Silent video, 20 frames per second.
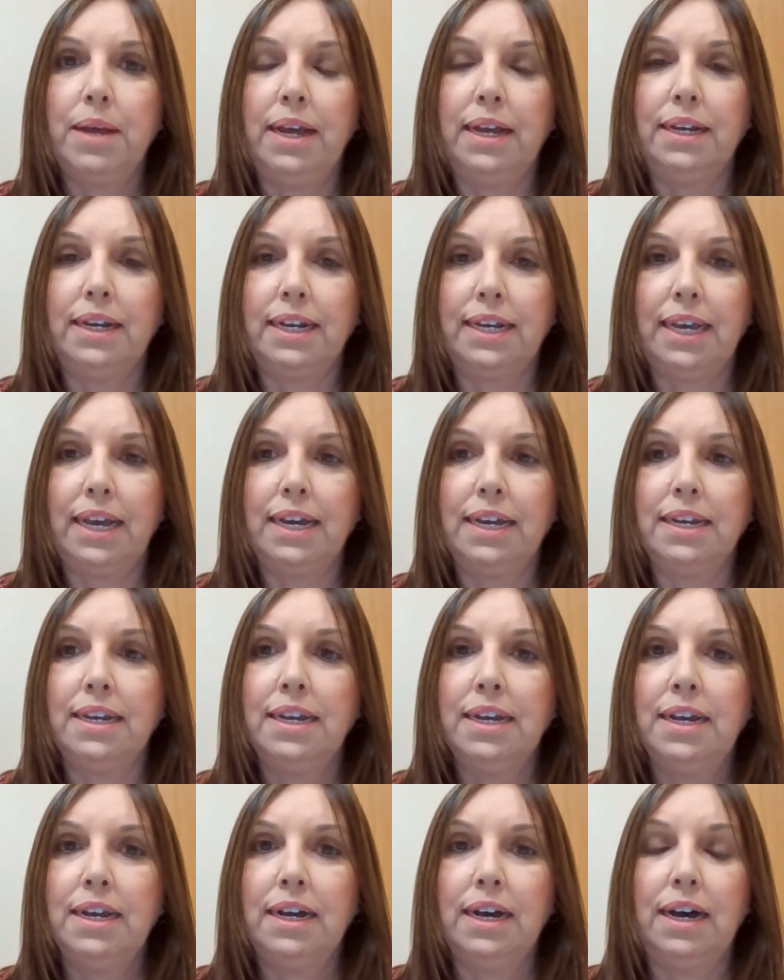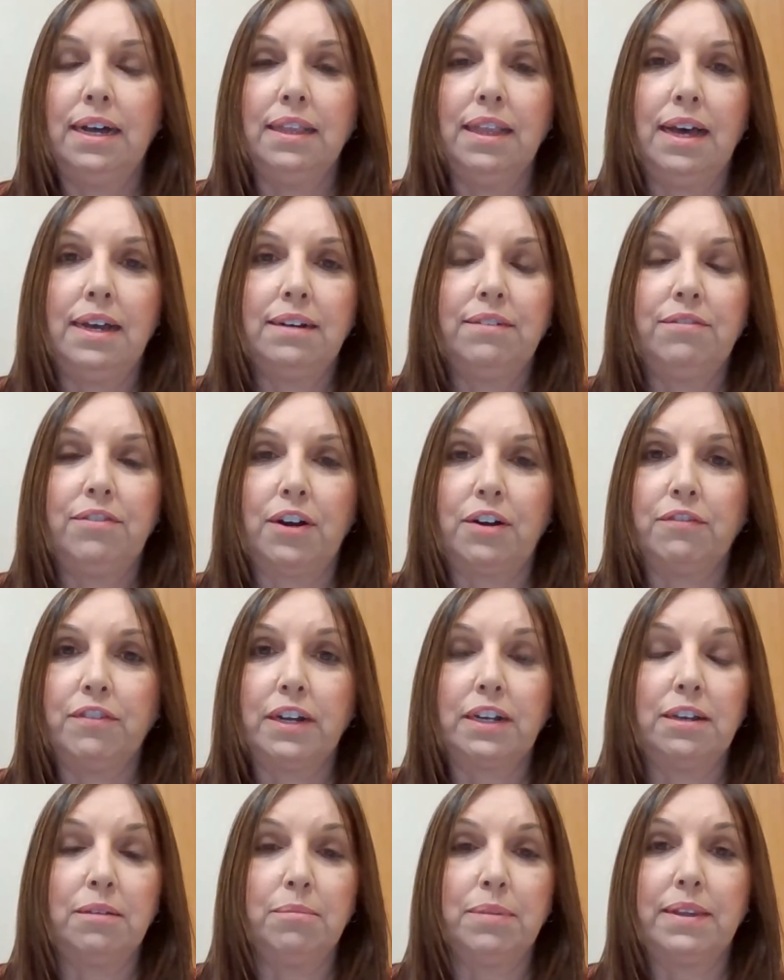And again, a lot of our
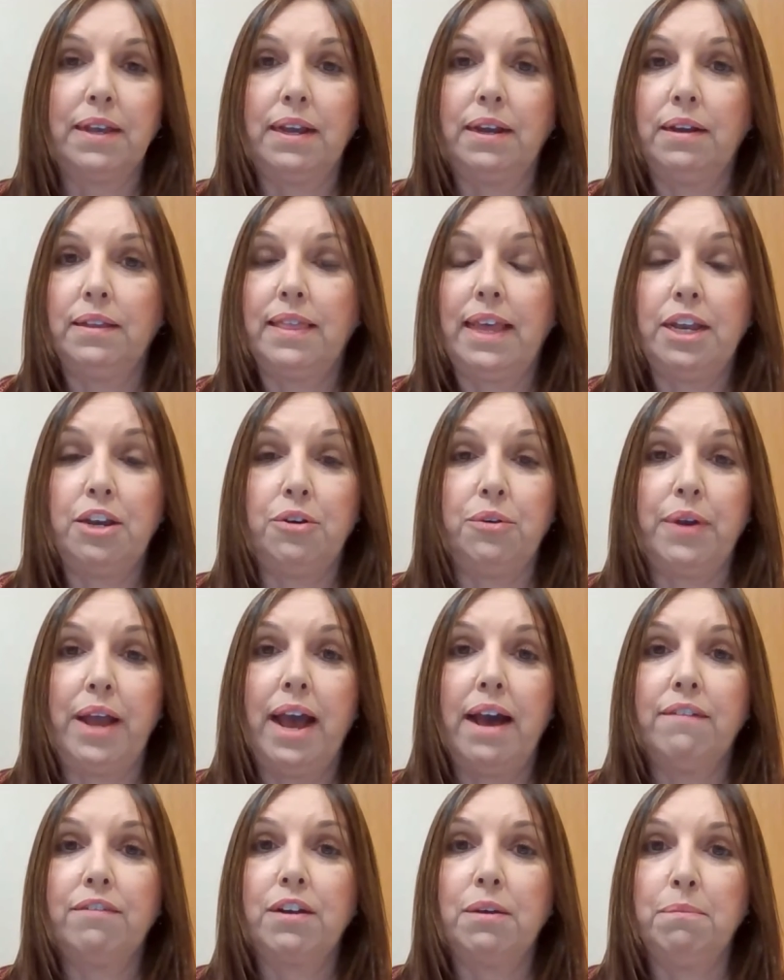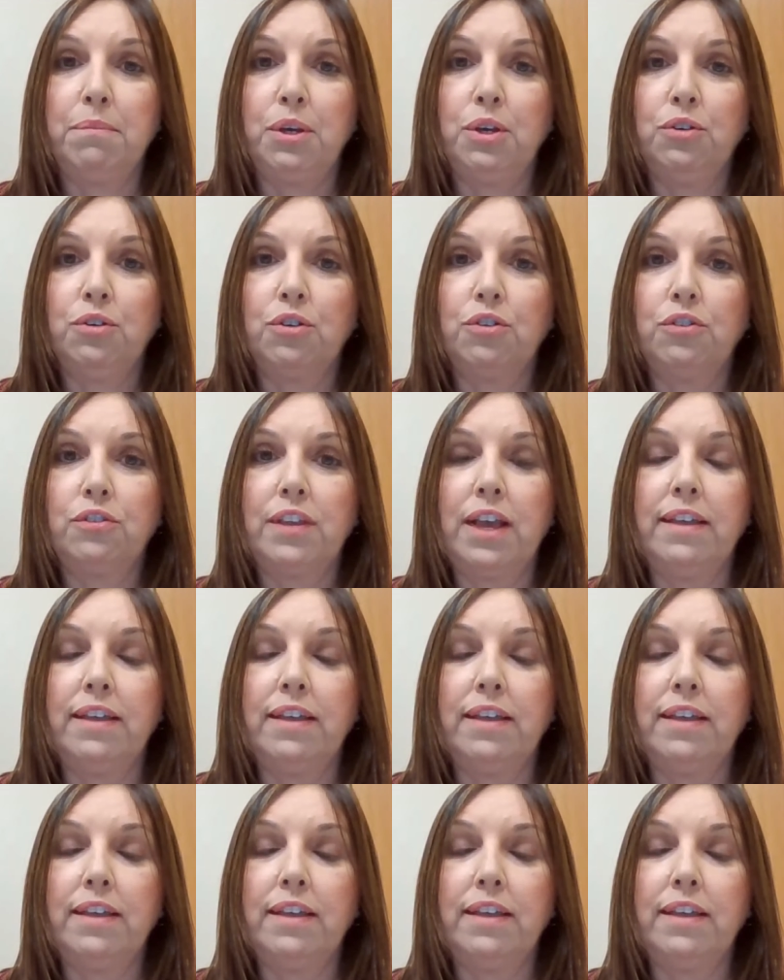victims say they don't have computers,